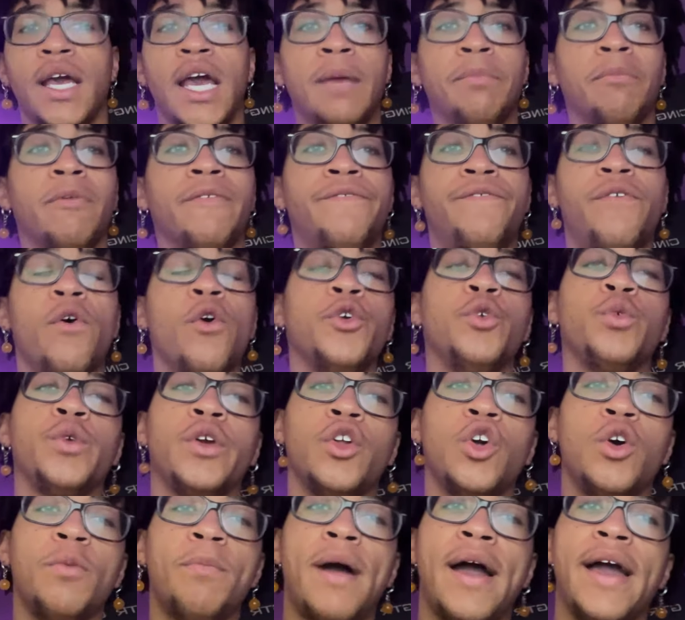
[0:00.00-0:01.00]
And before you get
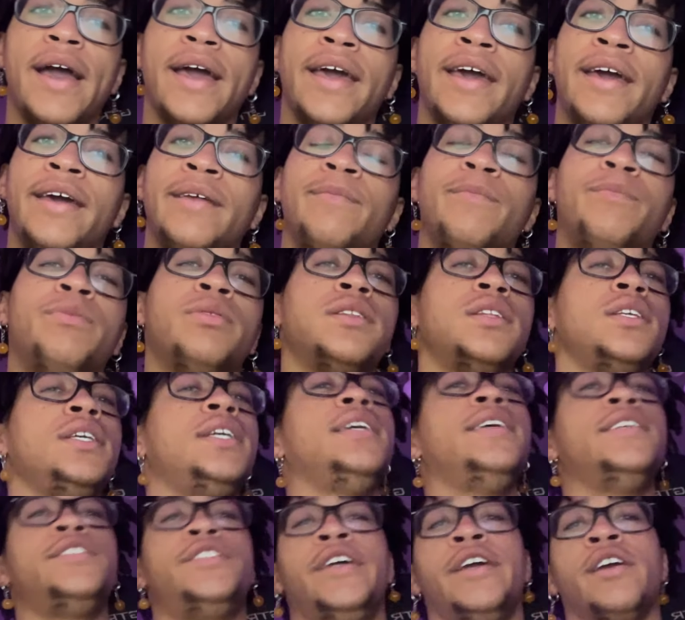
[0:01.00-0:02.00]
on my head,
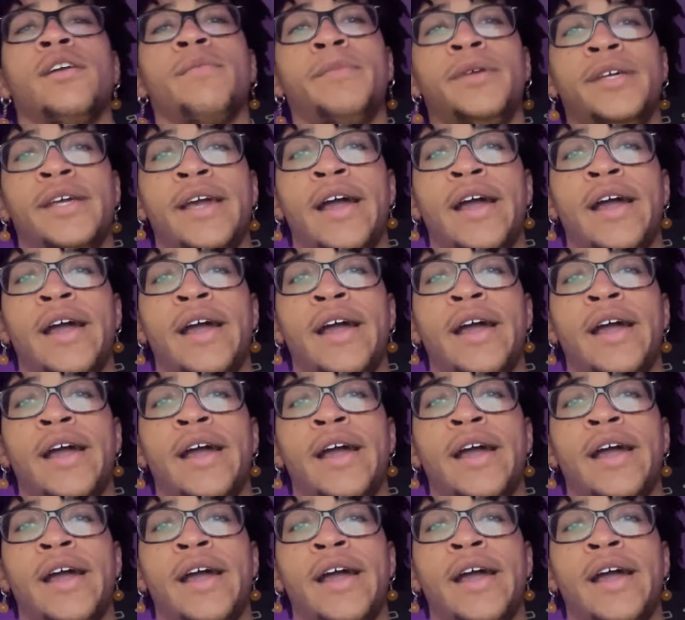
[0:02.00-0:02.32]
please hear me